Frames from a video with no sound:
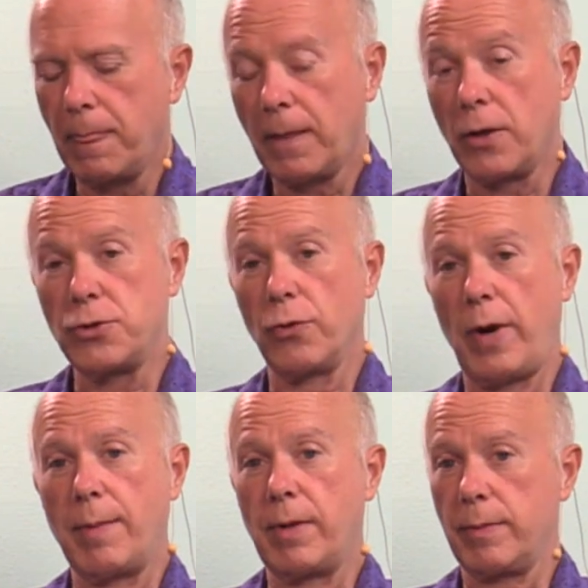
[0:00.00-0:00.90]
because your
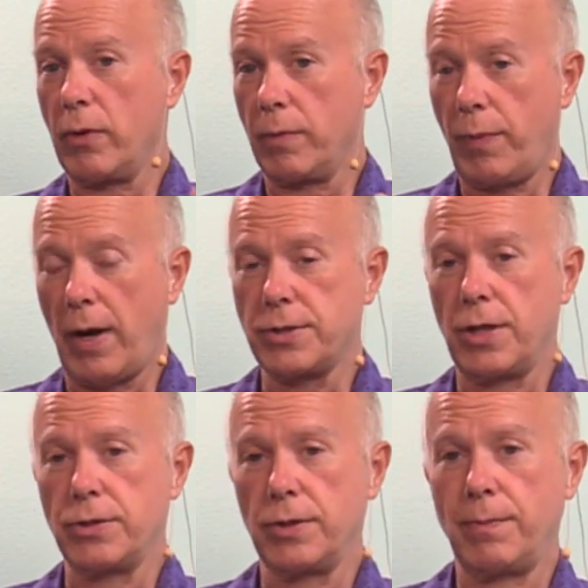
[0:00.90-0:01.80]
RAM, motherboard, and
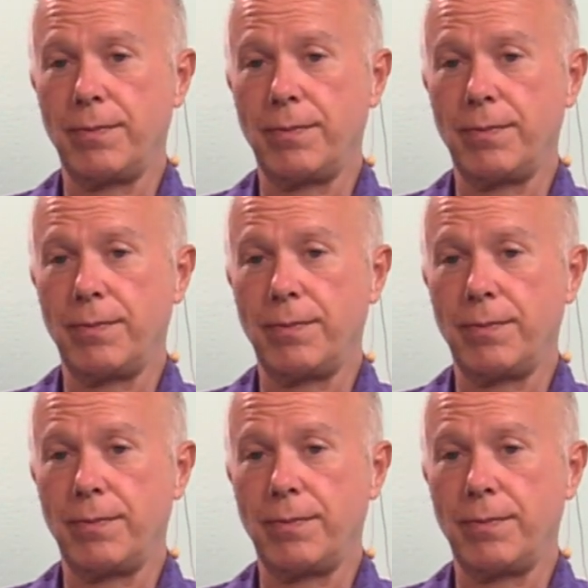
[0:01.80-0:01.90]
processor.